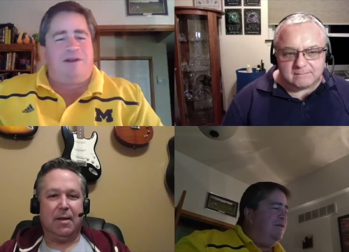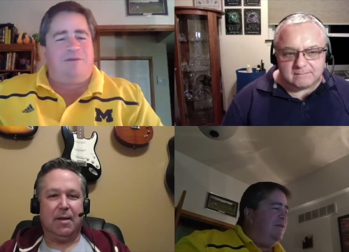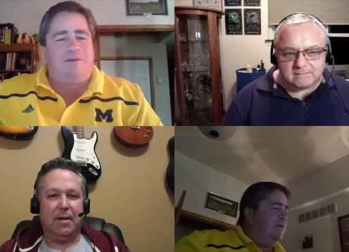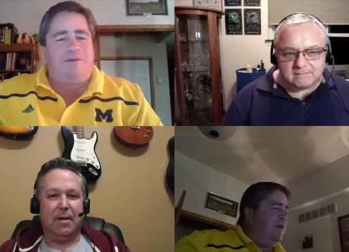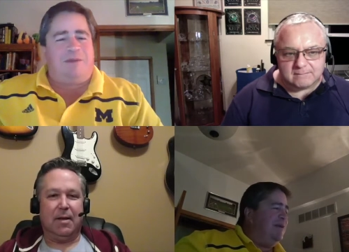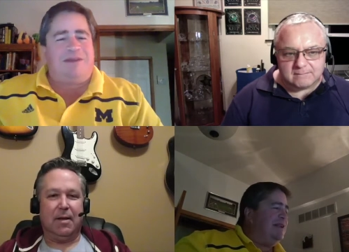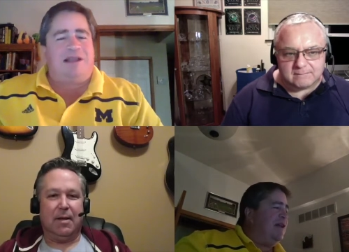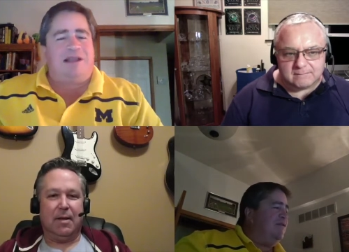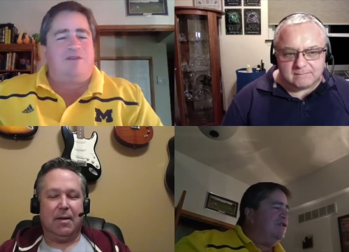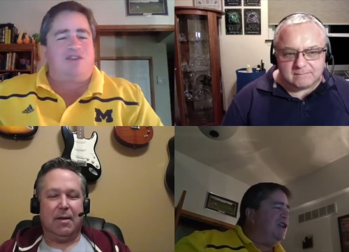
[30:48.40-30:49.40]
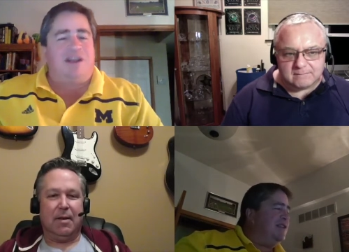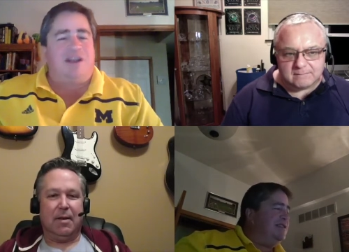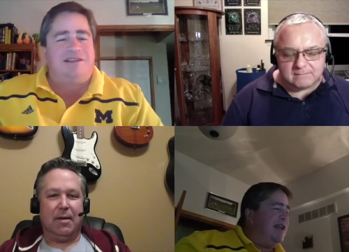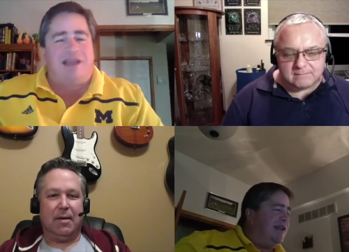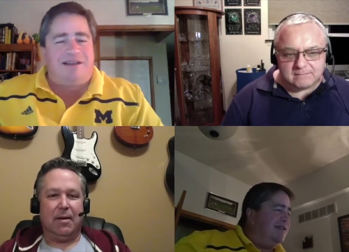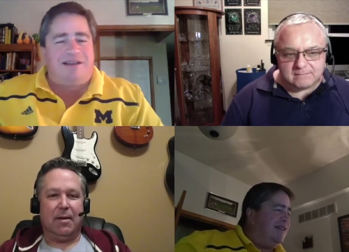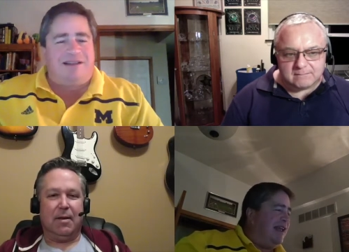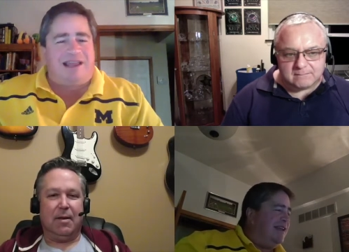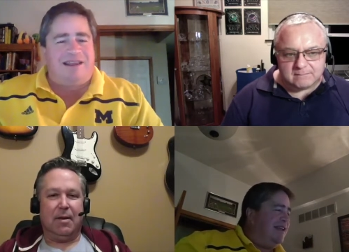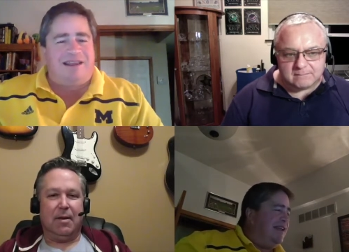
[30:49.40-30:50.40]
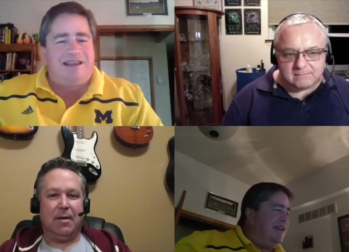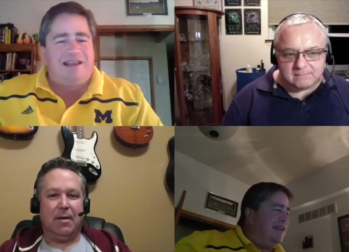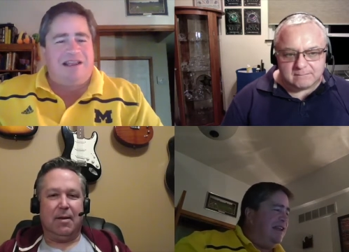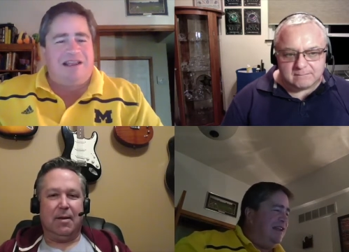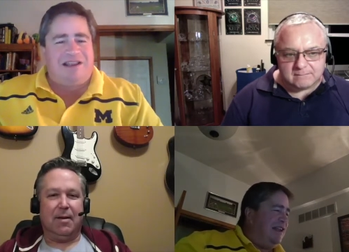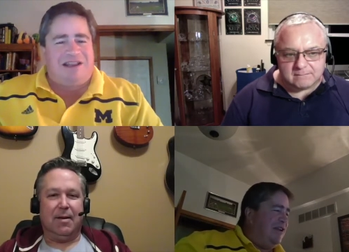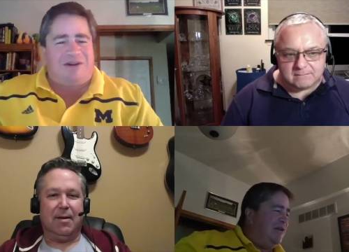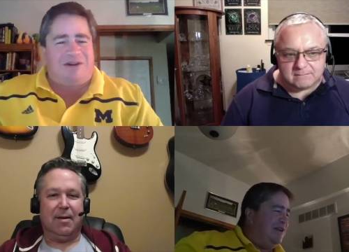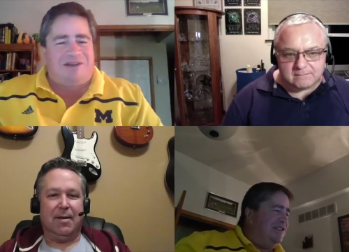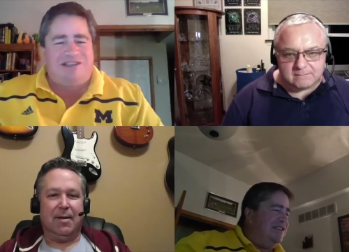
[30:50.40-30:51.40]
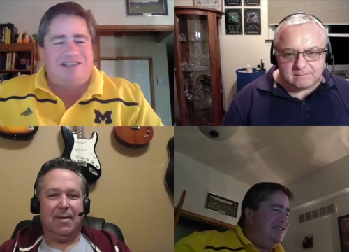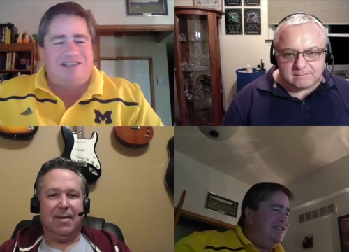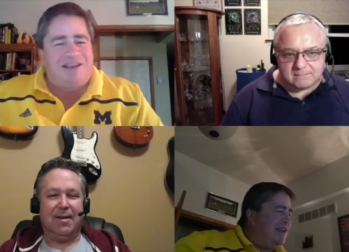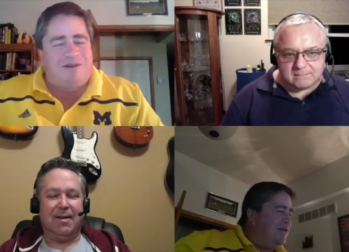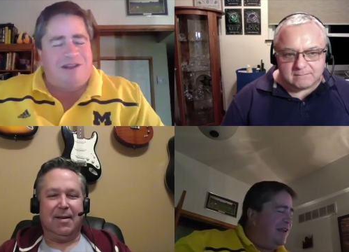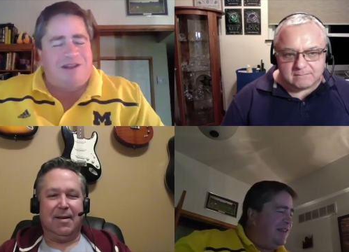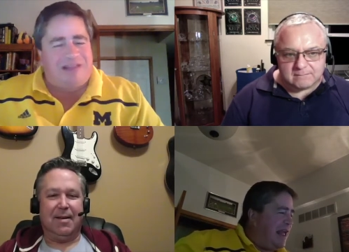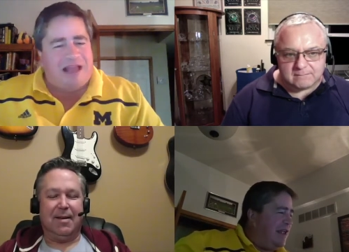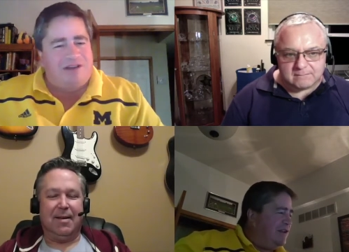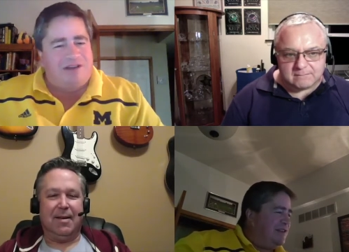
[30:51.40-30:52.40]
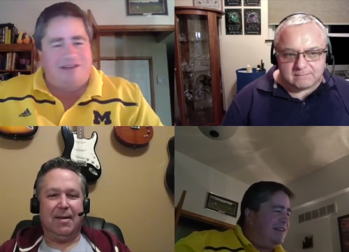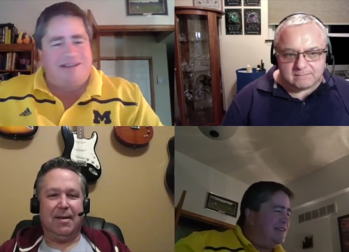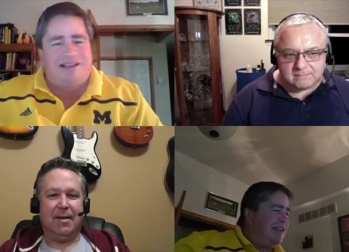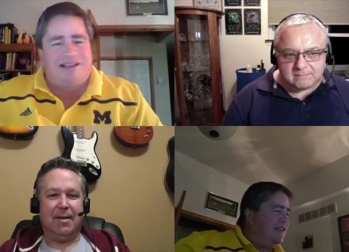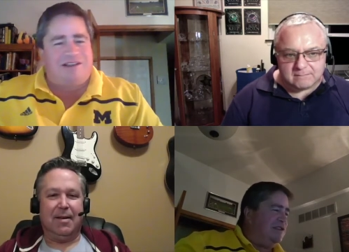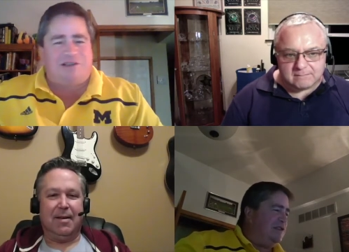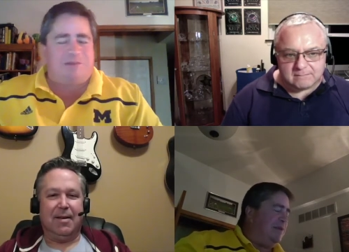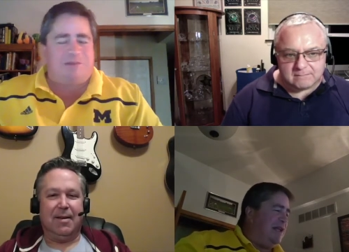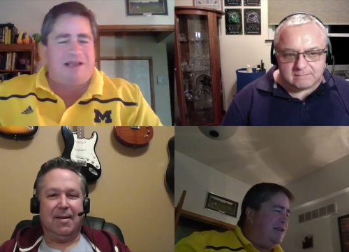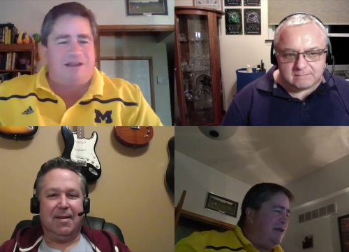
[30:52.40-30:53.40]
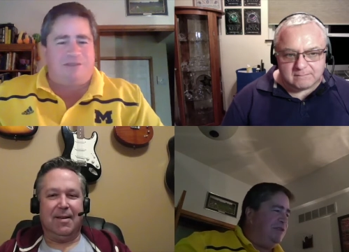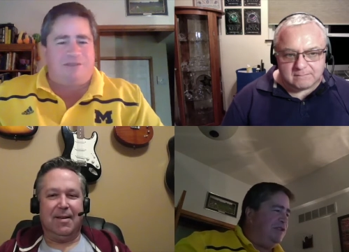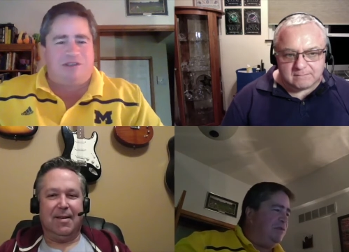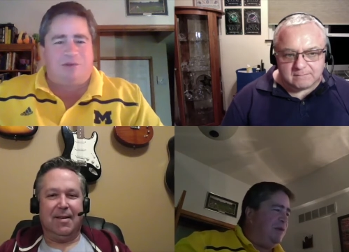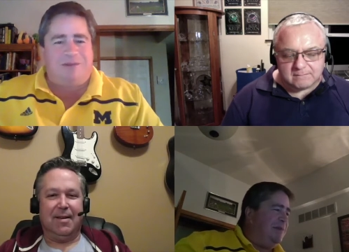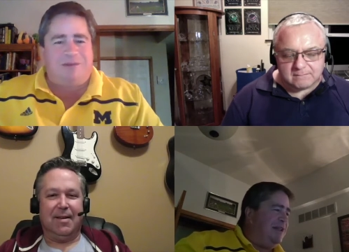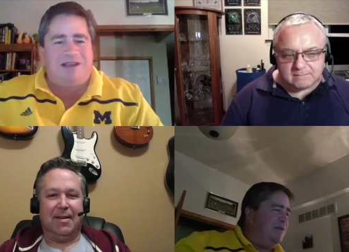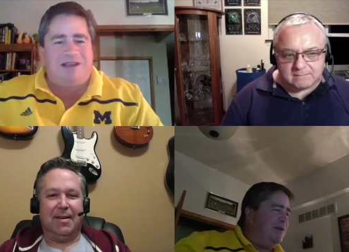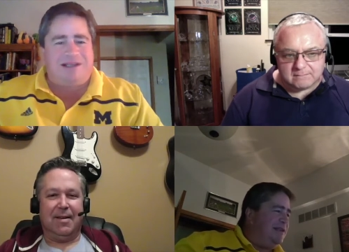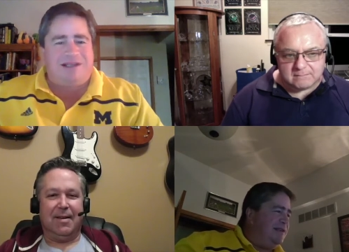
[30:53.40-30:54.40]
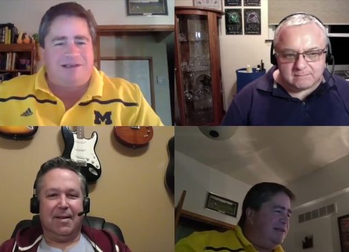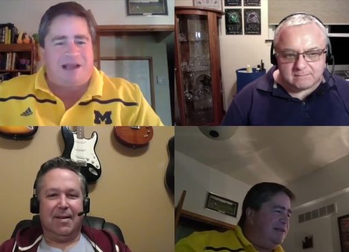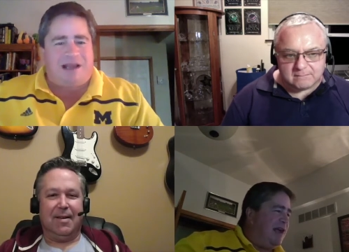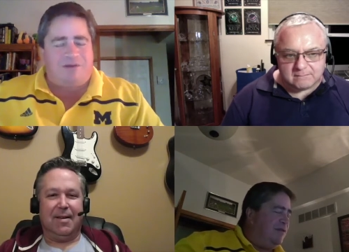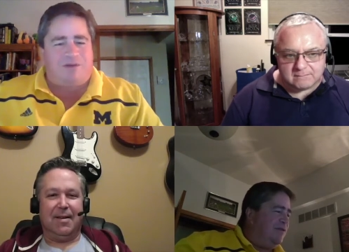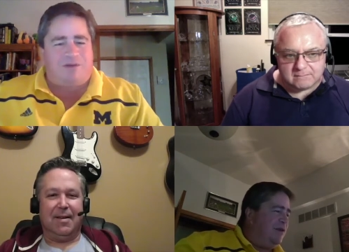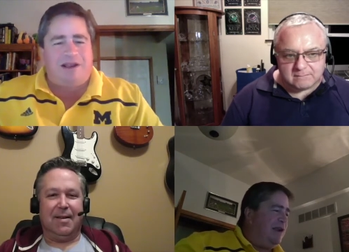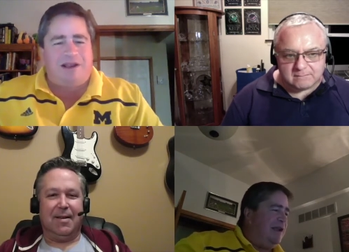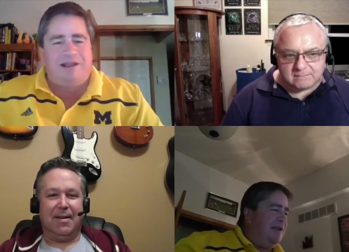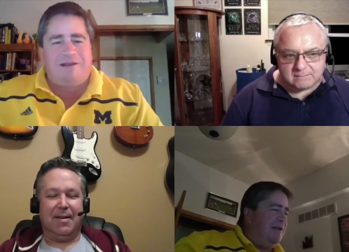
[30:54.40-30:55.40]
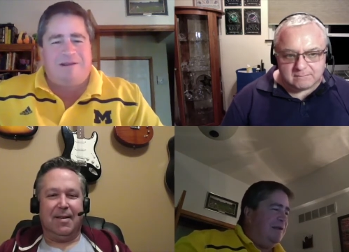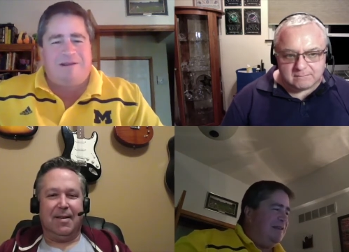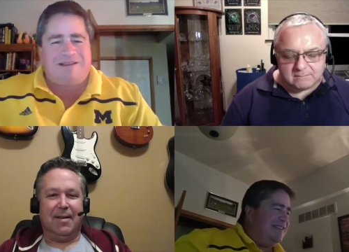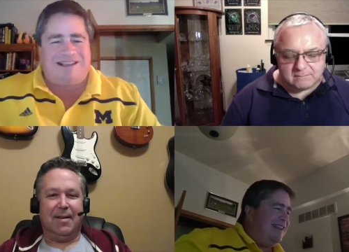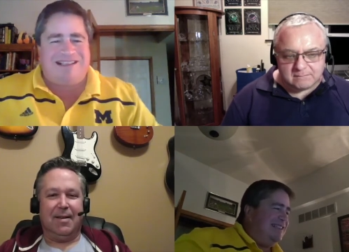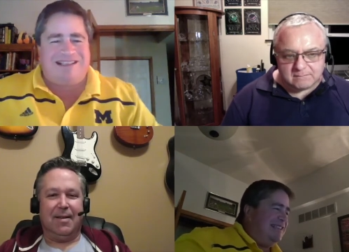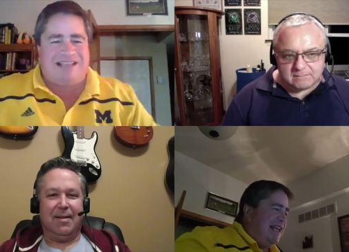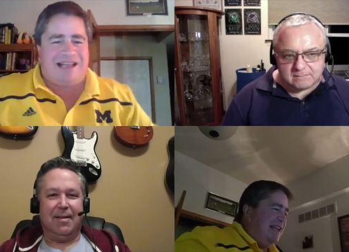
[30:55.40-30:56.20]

Speaker 1: when we went down for sunset, like you know, and she's like, that it doesn't sound like she's playing dub. She says, What do you mean you went down for sunset?